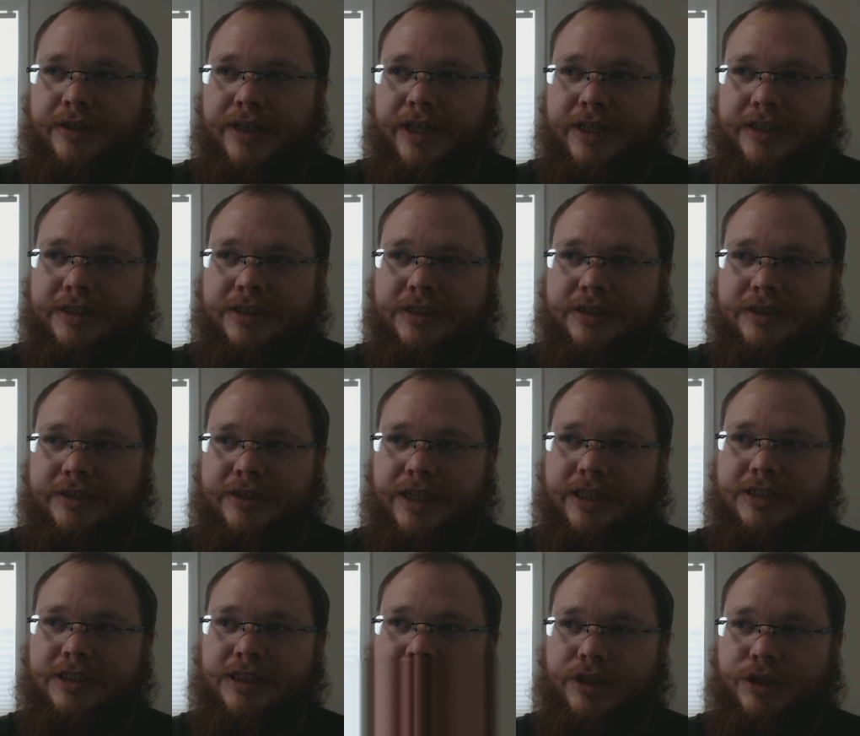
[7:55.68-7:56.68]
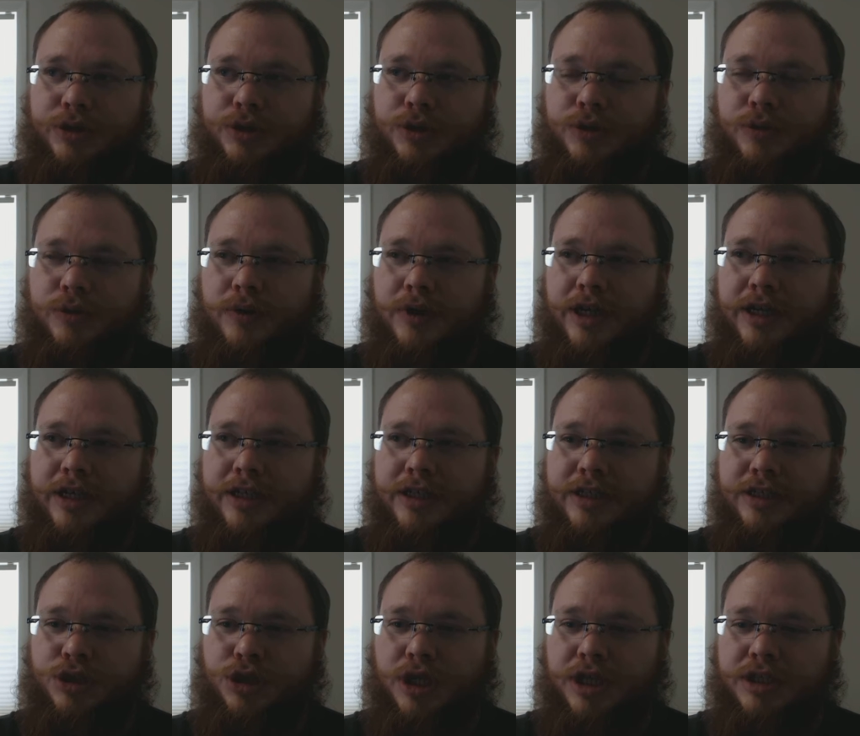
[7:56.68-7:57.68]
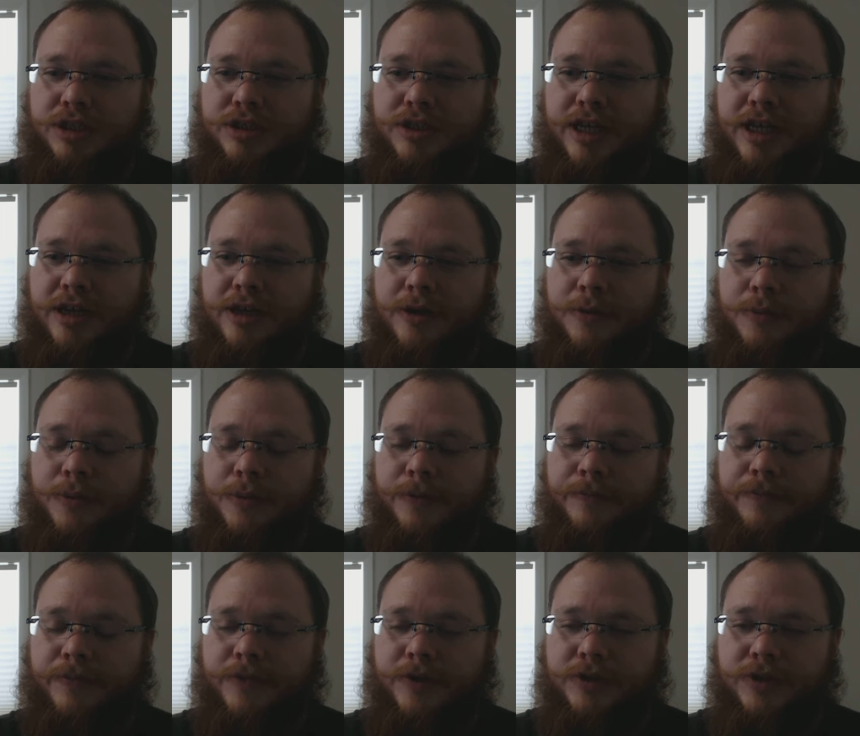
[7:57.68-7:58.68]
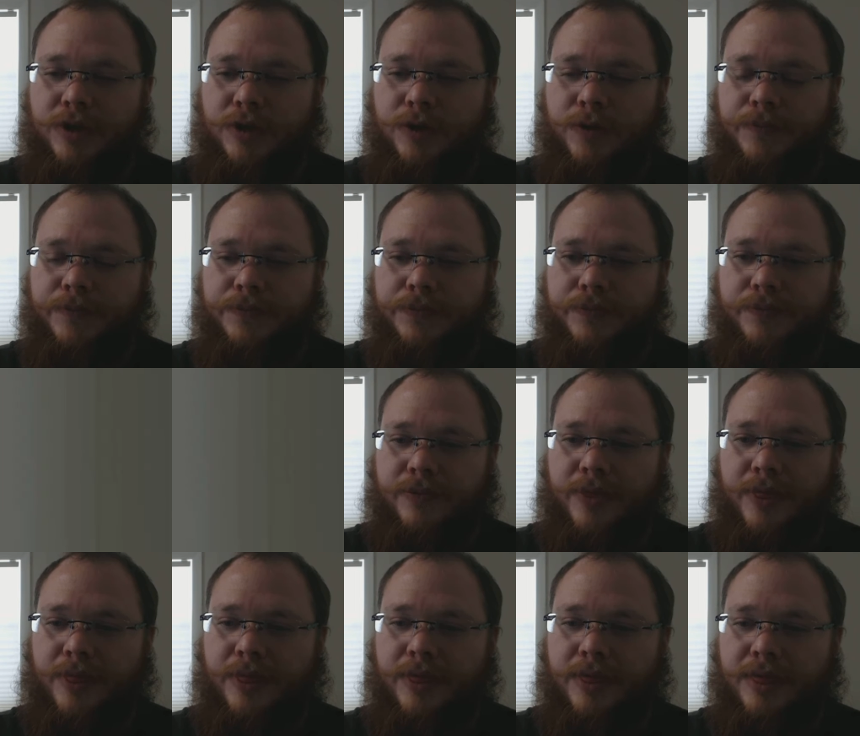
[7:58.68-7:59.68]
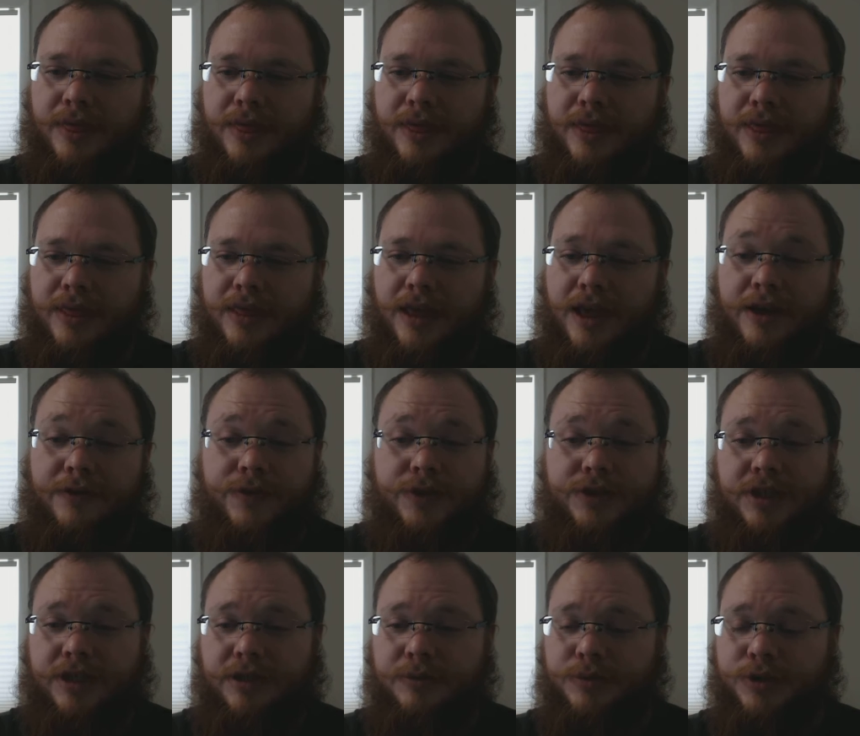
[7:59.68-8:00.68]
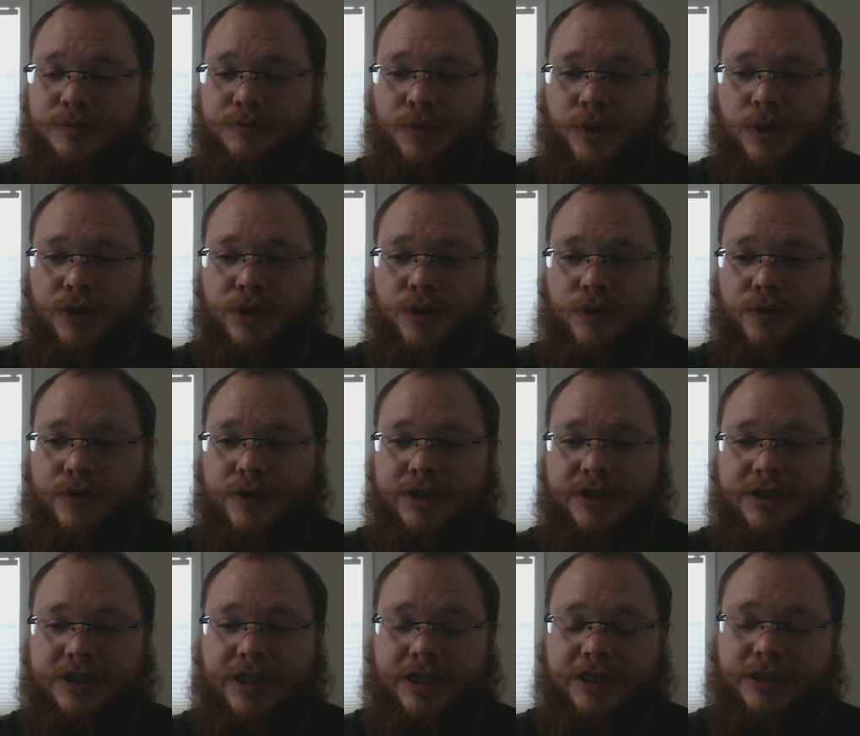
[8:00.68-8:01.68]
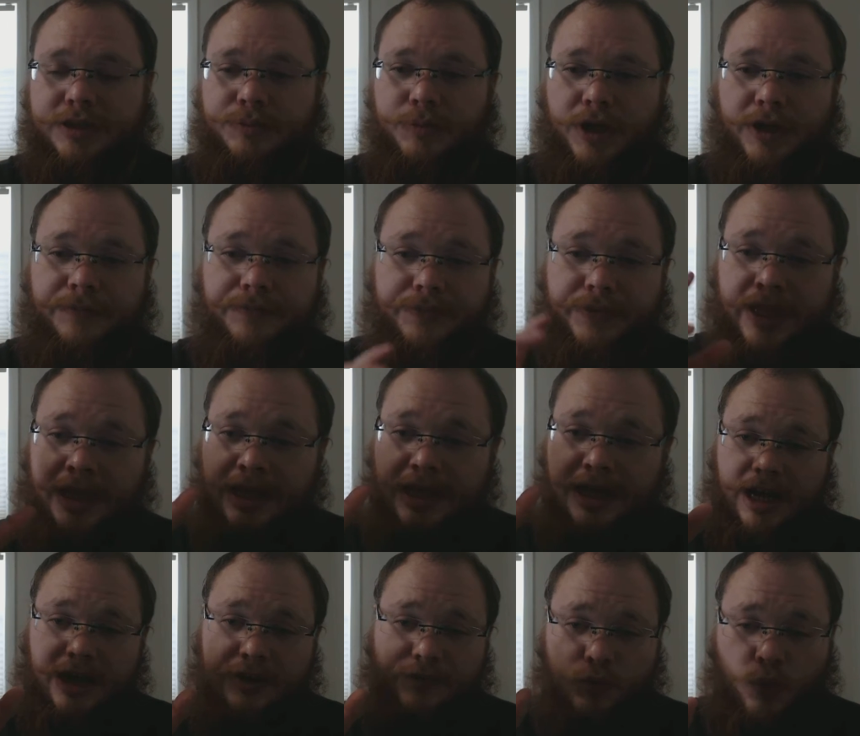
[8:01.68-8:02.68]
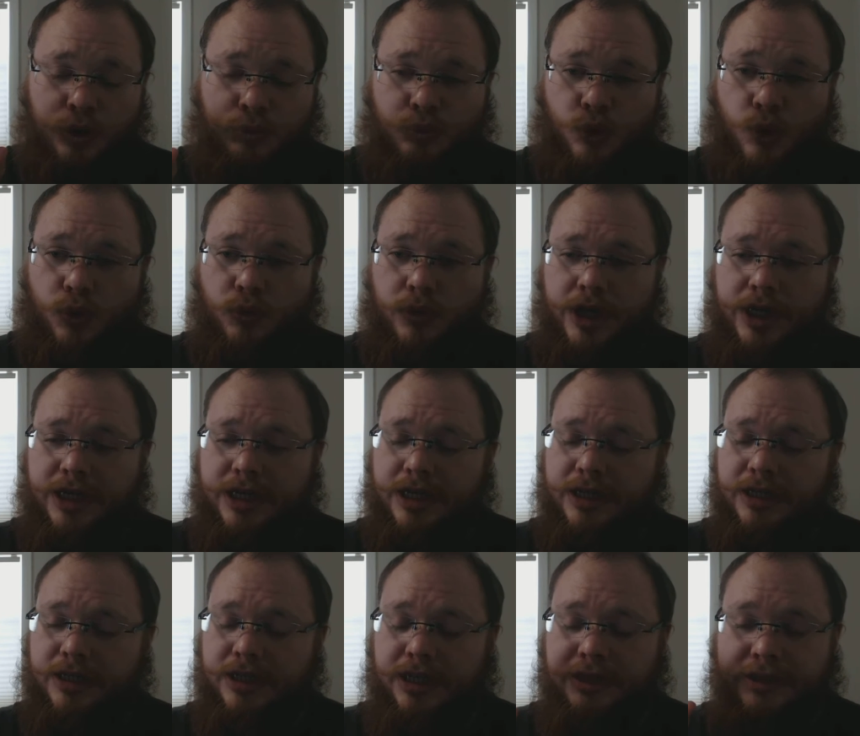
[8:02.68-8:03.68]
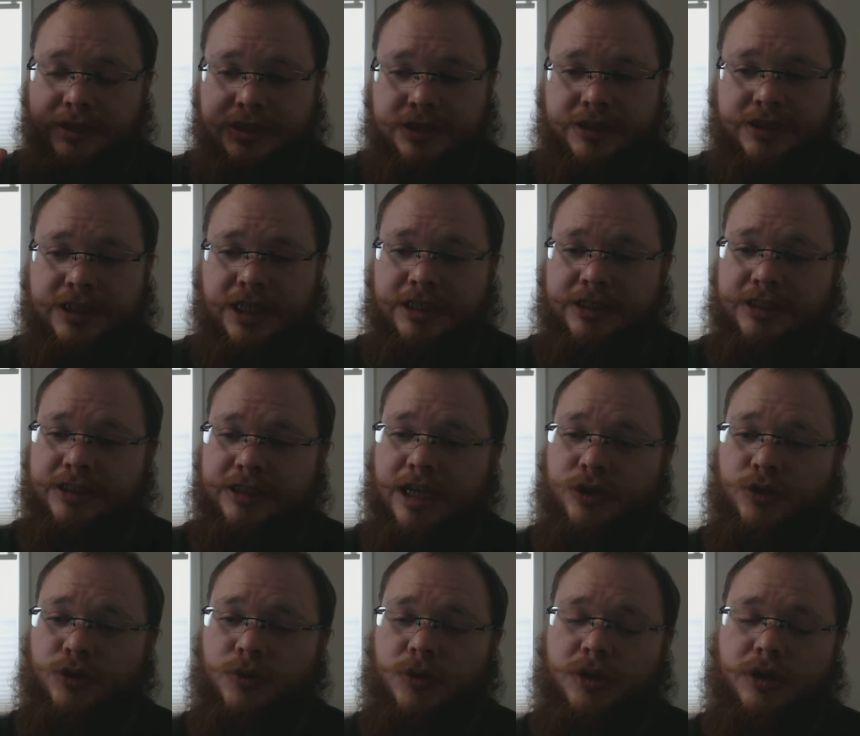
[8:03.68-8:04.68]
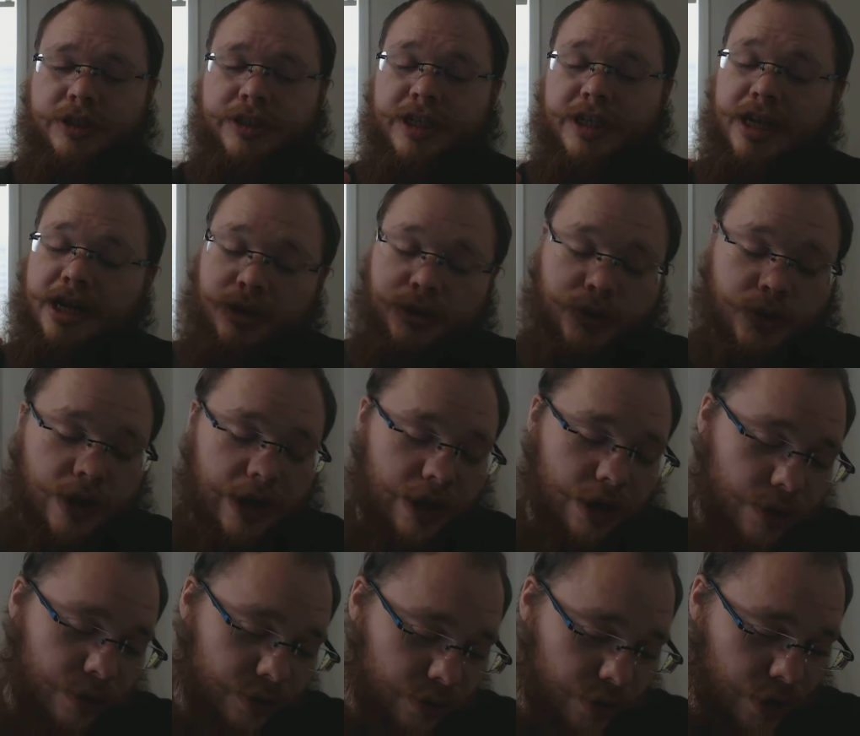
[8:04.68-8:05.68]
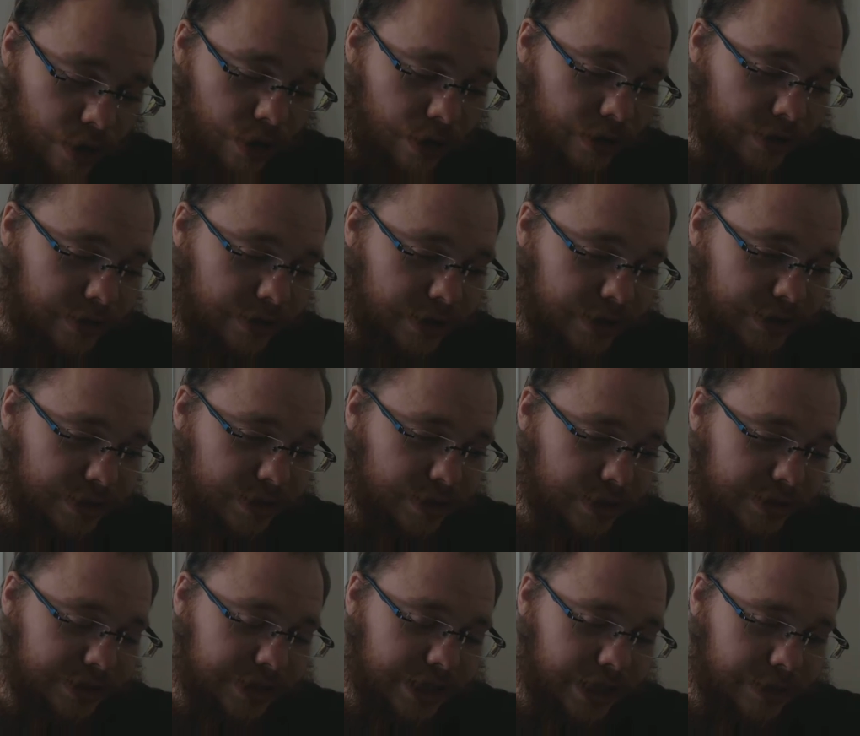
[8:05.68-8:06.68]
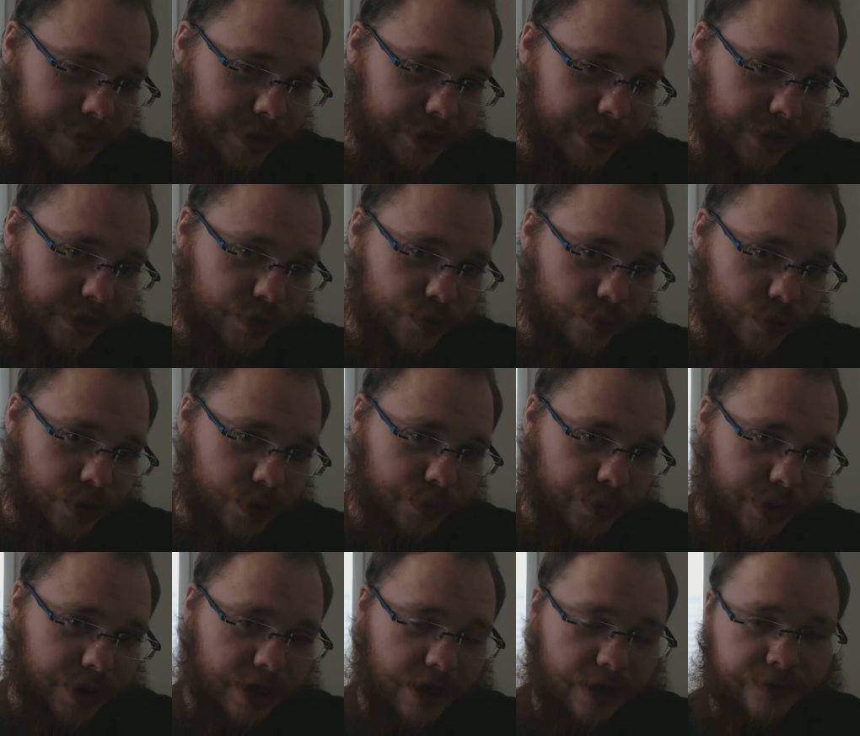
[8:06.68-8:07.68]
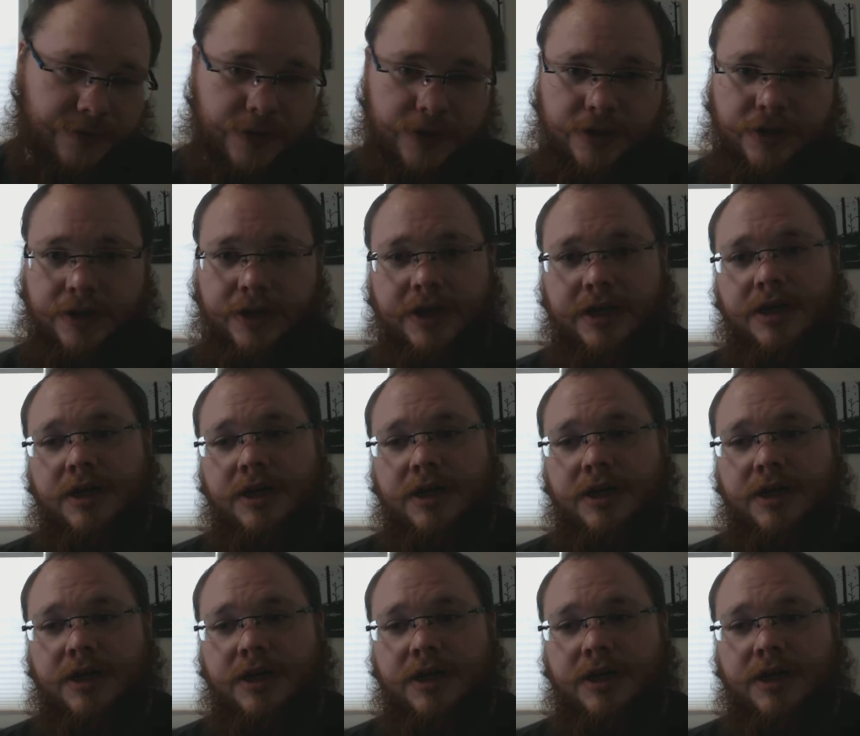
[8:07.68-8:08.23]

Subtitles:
that's an issue. I need to change that up. So obviously I'm just mulling over these things, but I have one more week on this intense schedule, and then I don't know how long it's going to take me to really recover.